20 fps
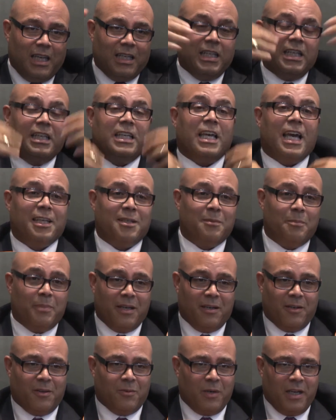and he had to
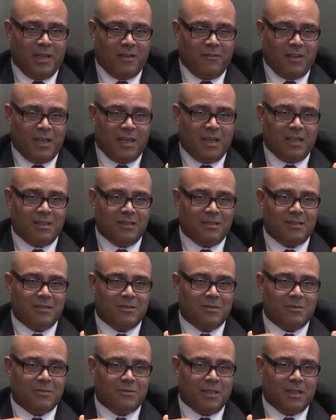bear the weight of that.
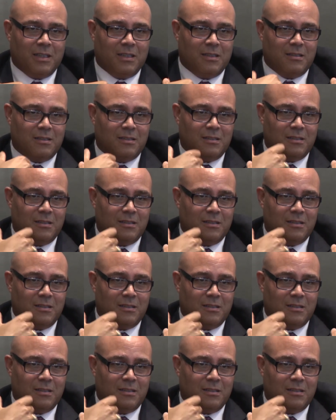Right?